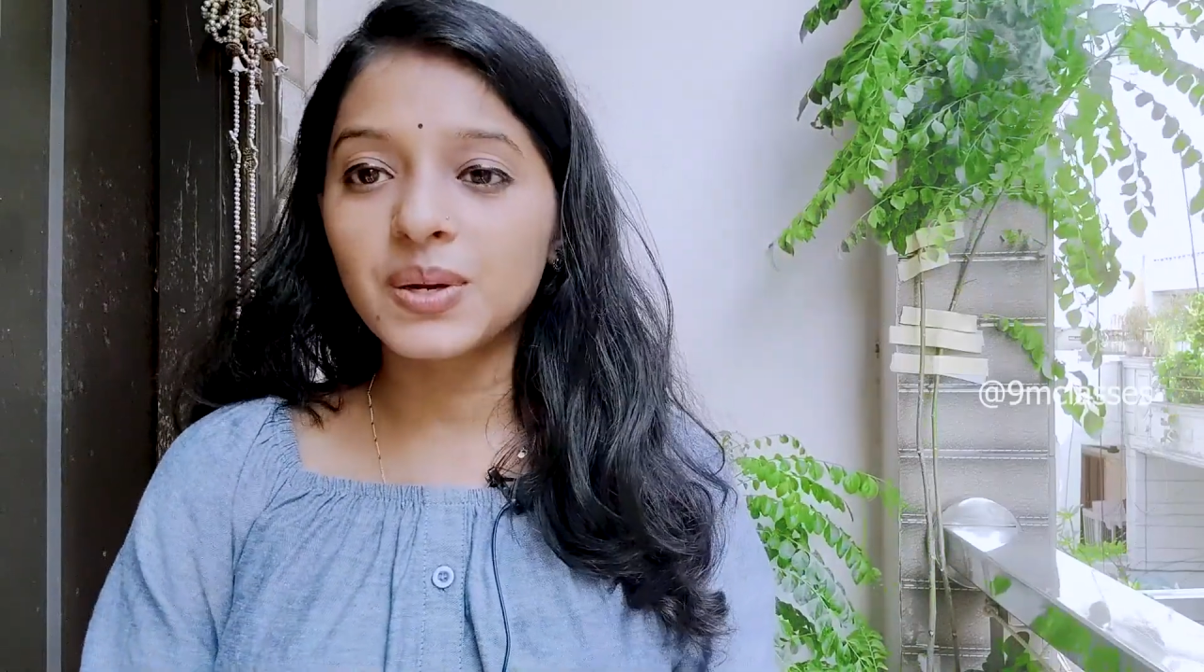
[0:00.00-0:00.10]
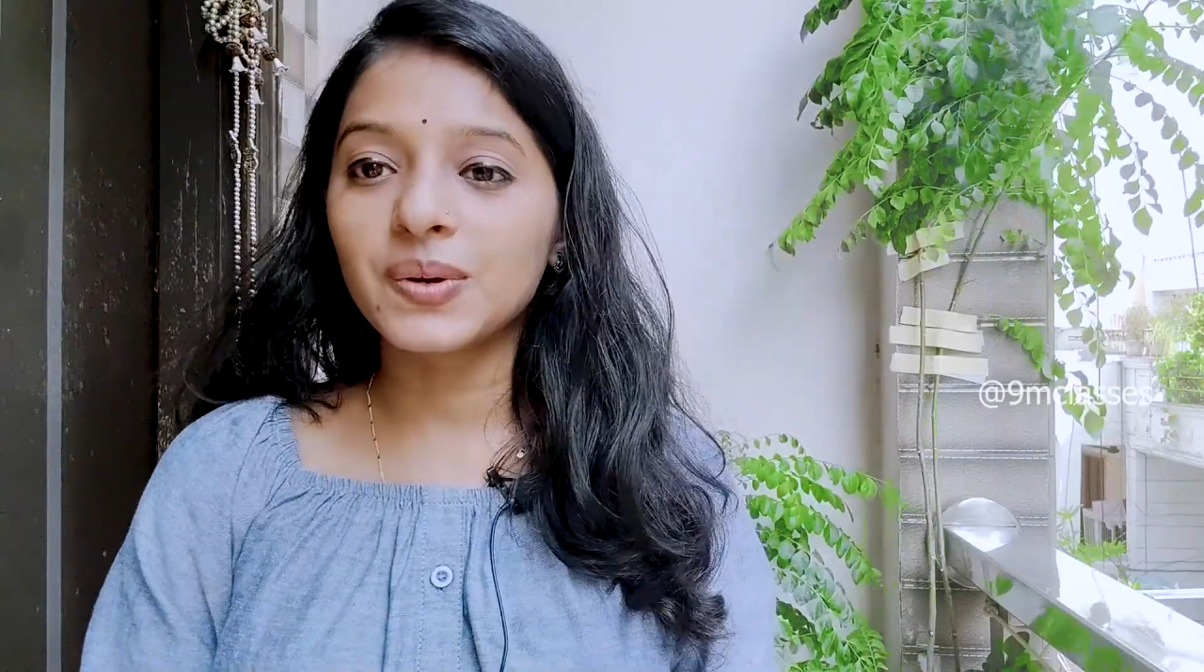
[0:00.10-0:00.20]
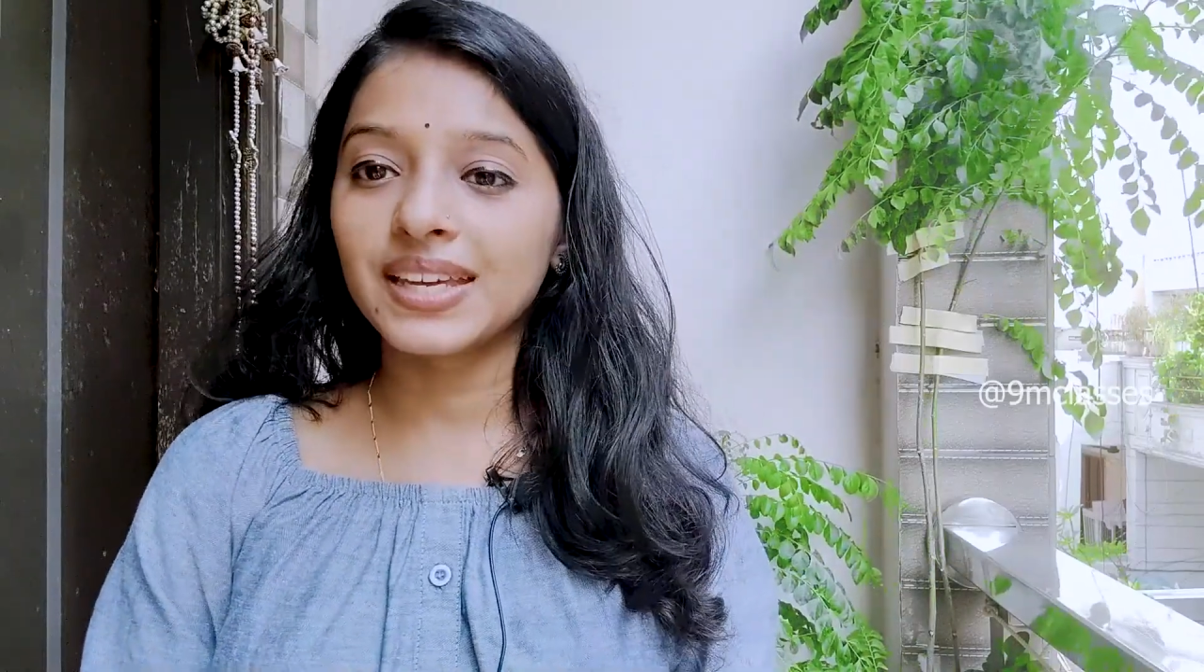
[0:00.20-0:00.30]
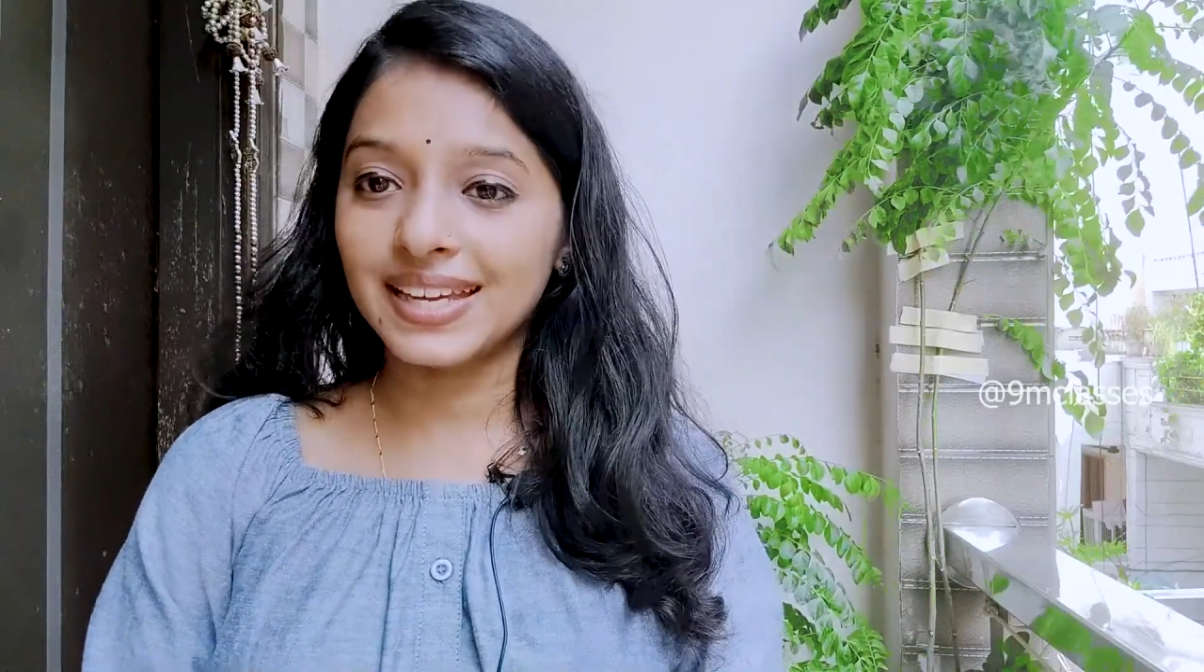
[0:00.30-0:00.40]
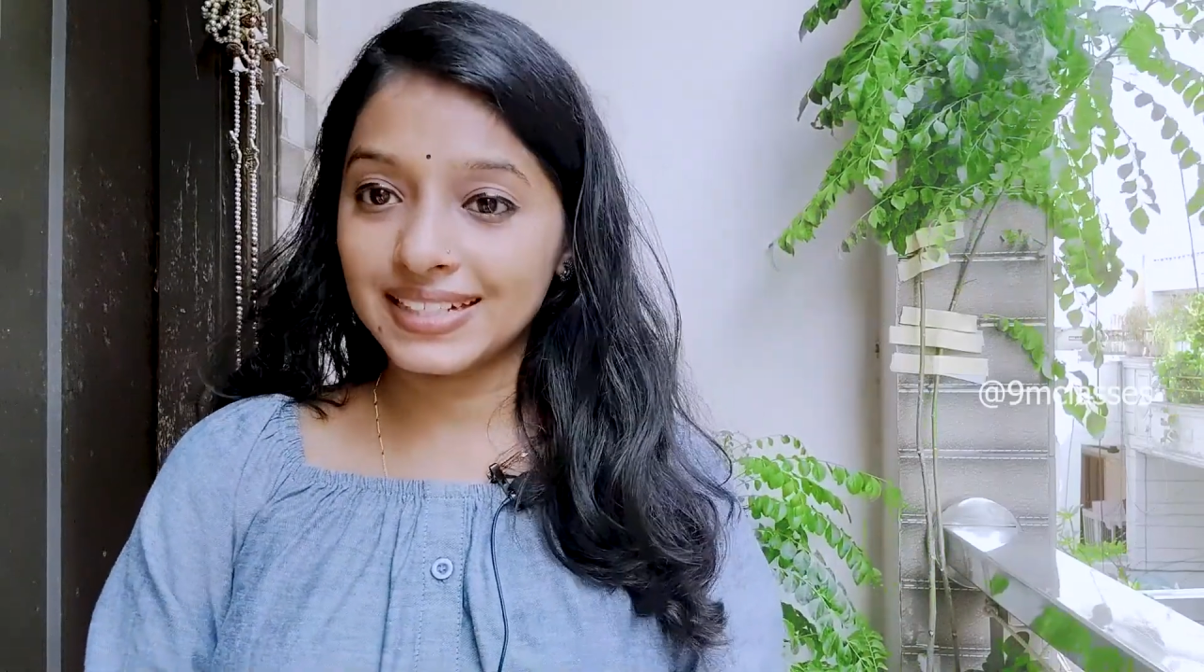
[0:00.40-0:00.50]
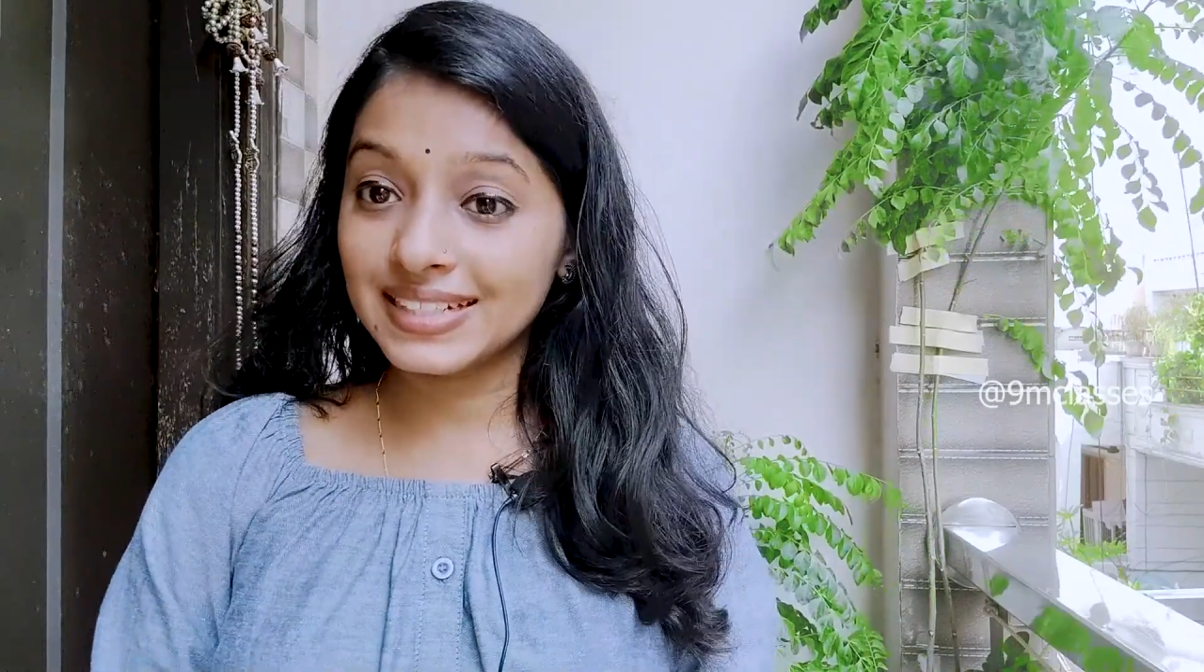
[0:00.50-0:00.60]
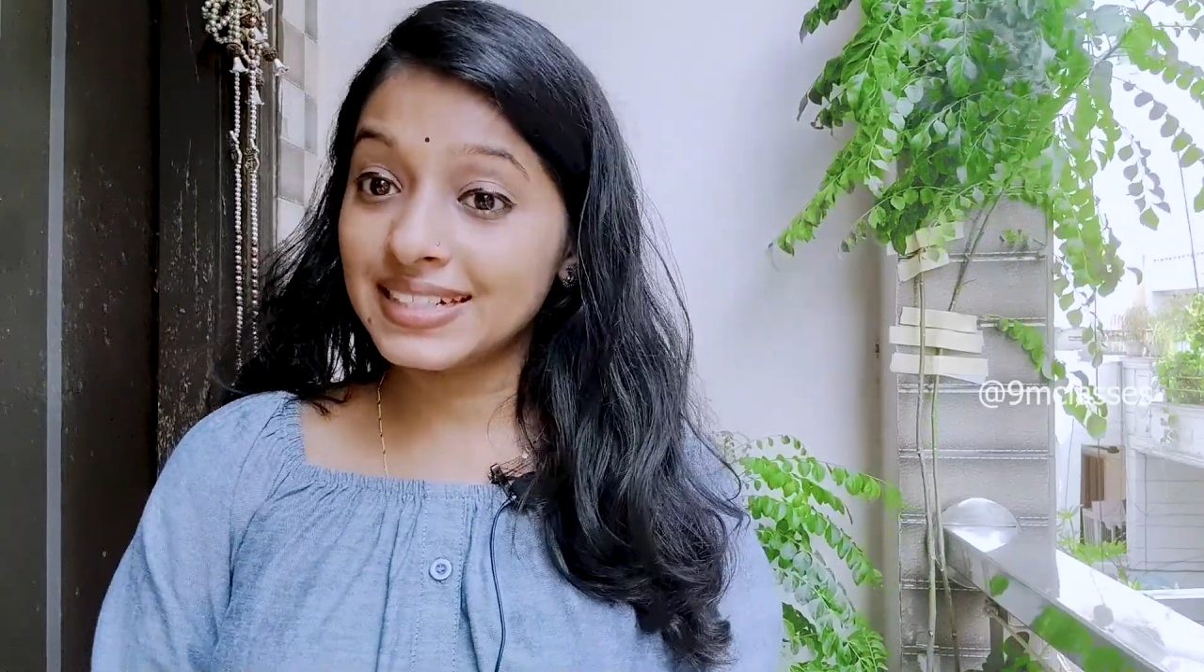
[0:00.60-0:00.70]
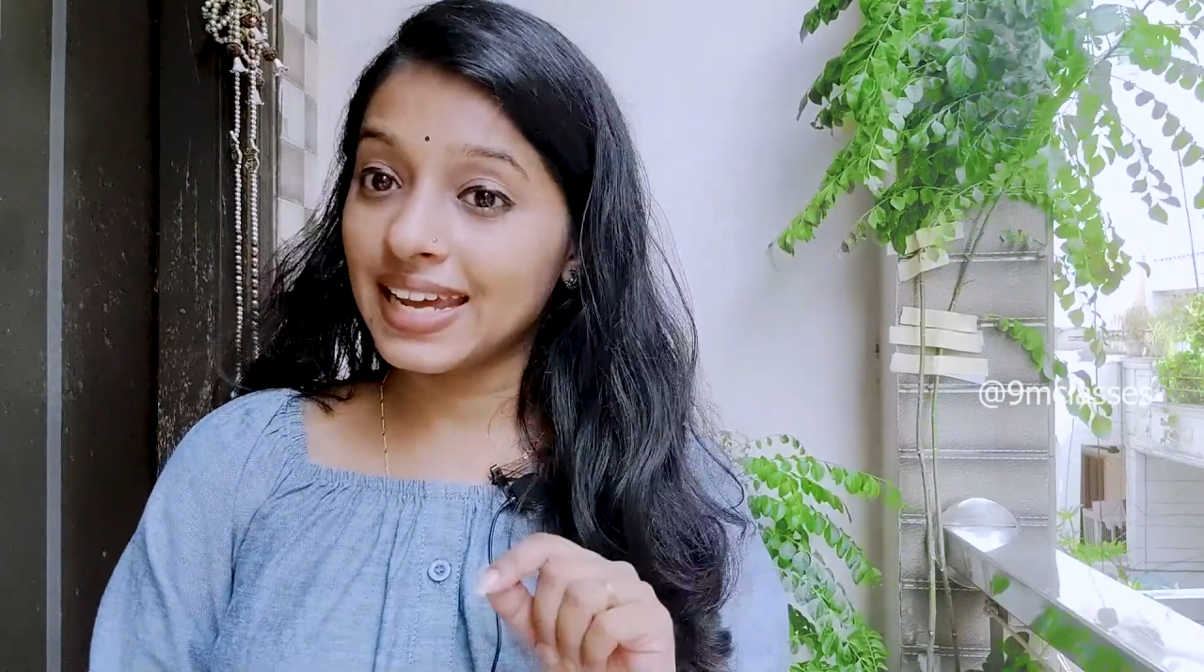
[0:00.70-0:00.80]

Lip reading: looking at it